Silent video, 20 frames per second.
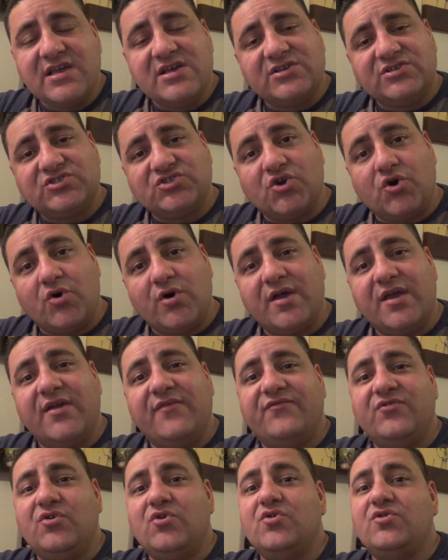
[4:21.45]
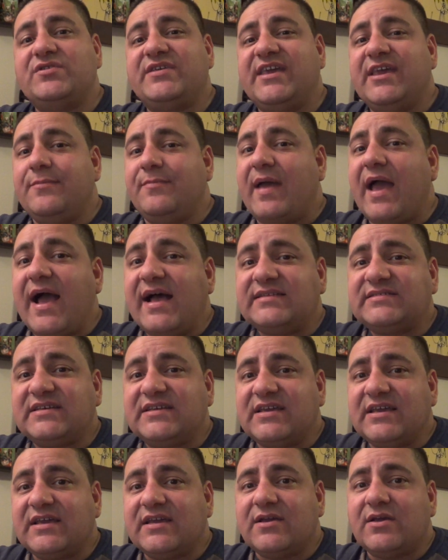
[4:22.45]
So if you keep
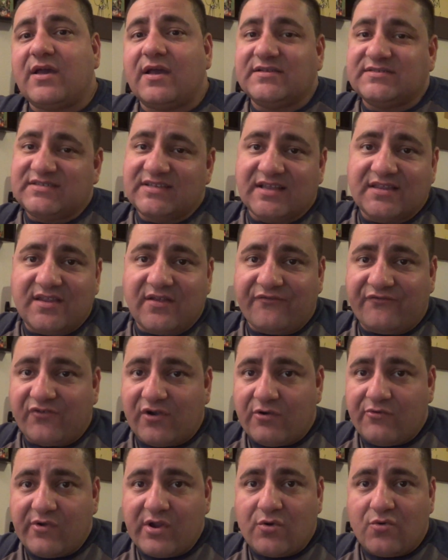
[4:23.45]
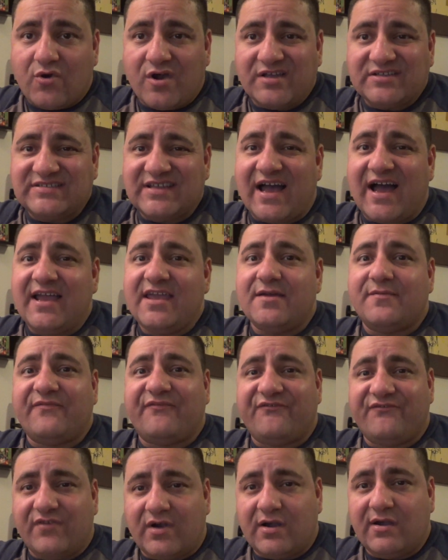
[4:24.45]
asking and sending friend requests, I am
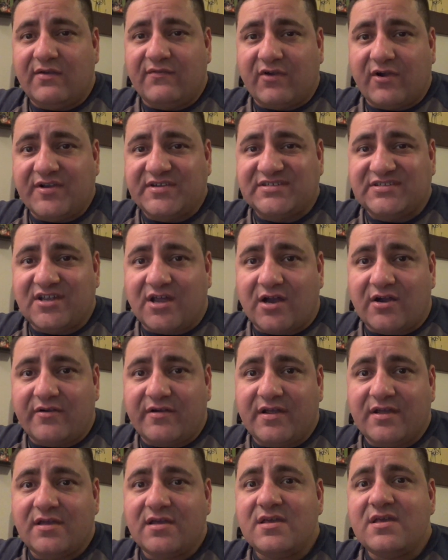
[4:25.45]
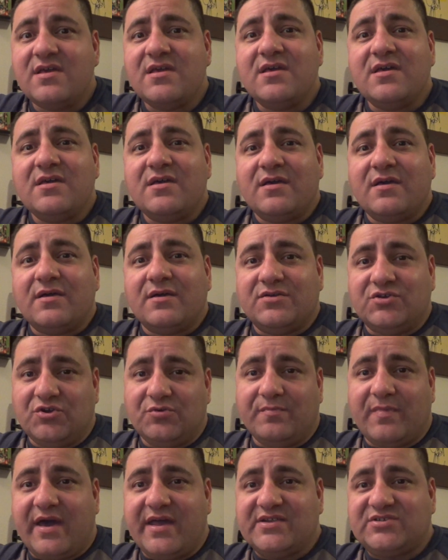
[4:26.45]
very, very sorry. You
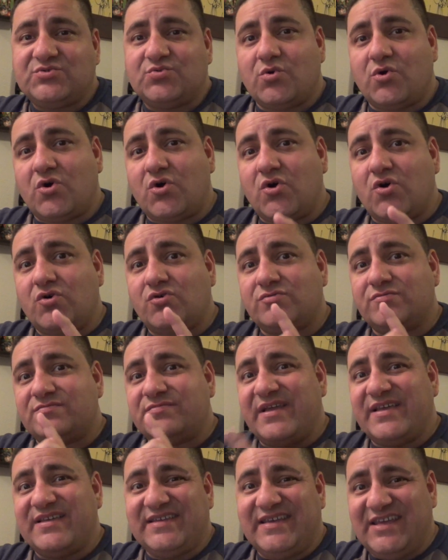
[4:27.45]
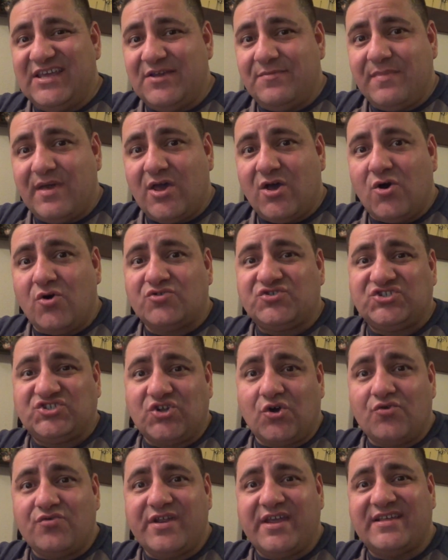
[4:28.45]
might as well email
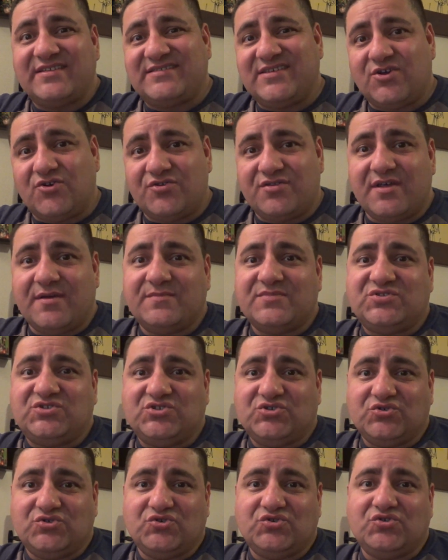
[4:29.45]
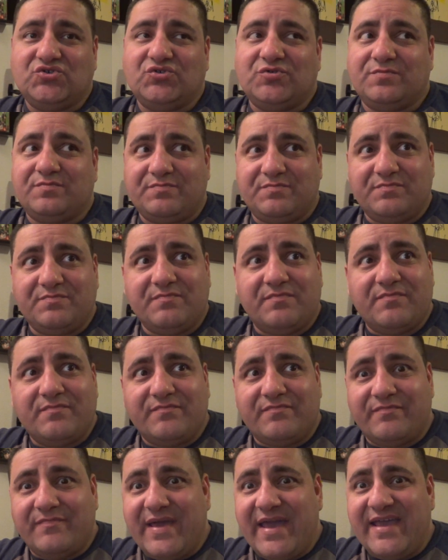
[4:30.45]
Sony and tell them to
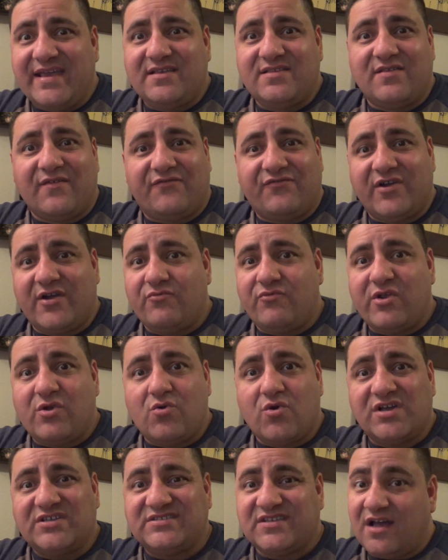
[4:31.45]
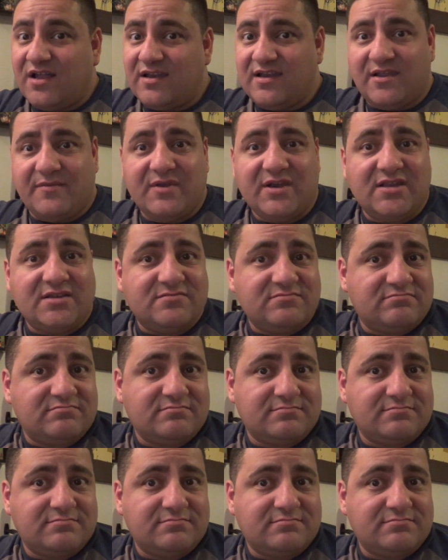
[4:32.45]
make the friend request unlimited.